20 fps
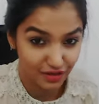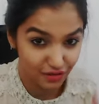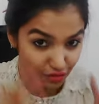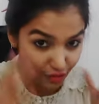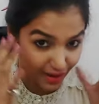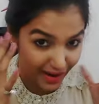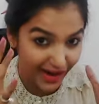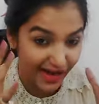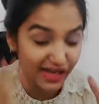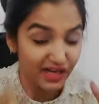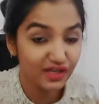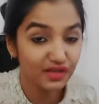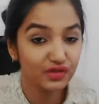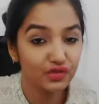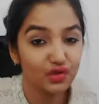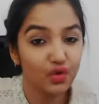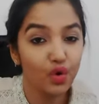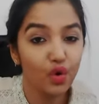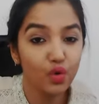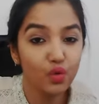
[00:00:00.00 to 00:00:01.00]
Your head
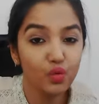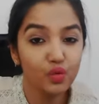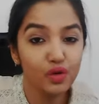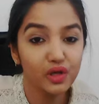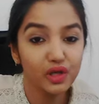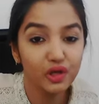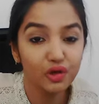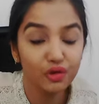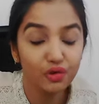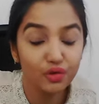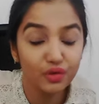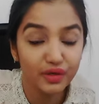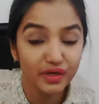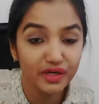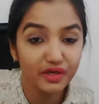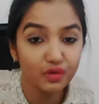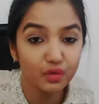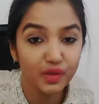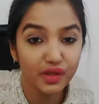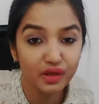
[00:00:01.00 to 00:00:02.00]
is
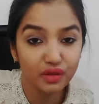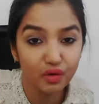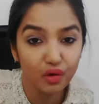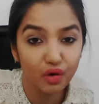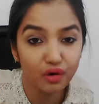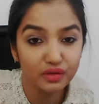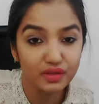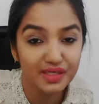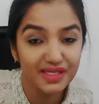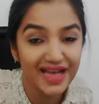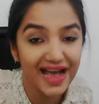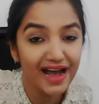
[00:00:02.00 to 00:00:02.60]
overloaded with thoughts.